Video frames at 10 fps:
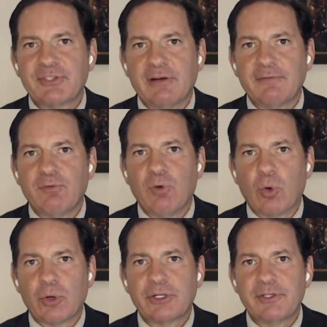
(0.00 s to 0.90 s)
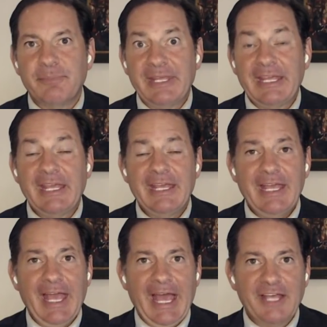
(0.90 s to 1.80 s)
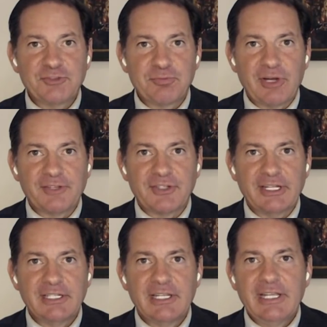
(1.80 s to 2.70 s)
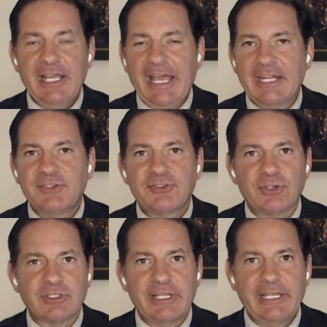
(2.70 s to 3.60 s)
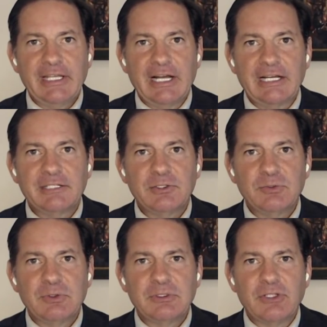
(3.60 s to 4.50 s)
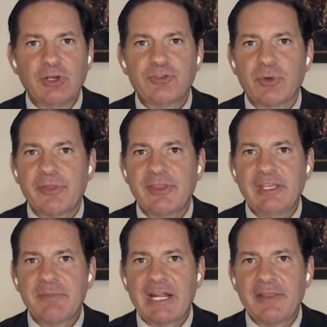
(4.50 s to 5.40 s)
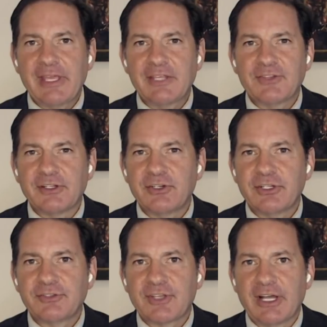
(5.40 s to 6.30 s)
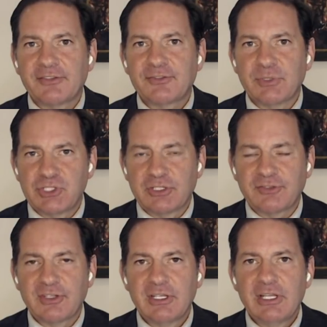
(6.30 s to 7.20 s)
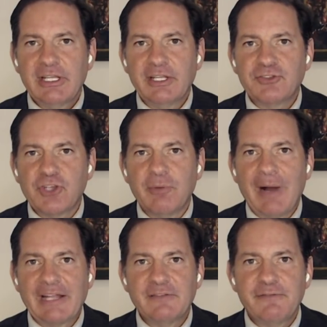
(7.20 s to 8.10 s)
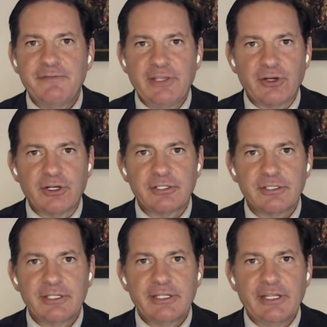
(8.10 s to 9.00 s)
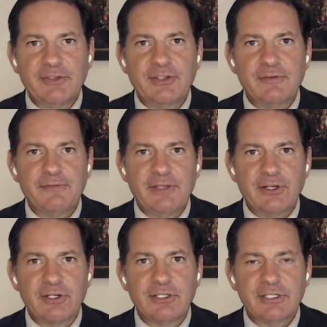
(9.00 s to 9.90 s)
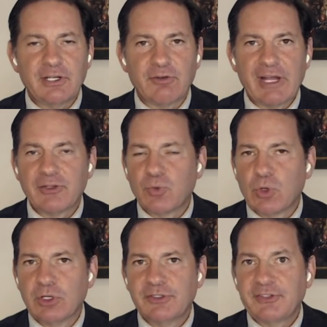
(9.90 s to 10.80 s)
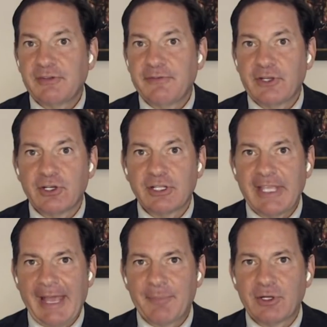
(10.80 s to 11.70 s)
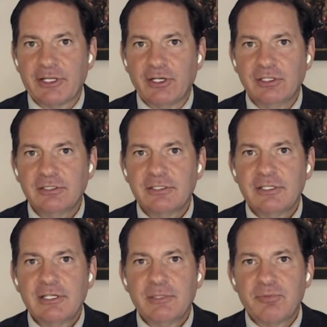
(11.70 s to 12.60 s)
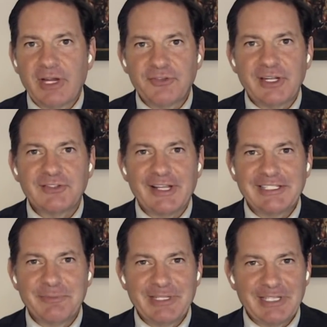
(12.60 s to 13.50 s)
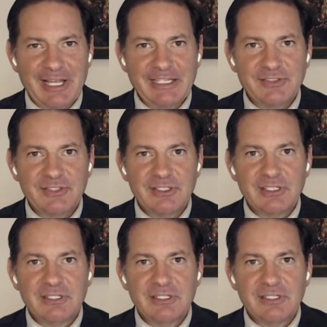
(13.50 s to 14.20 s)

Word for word: himself forward to be as president. And it certainly uh, goes to a theme that I think is under discussed, which is is Joe Biden feared is he feared around the world? Is he feared on Capitol Hill? Presidents like to be liked,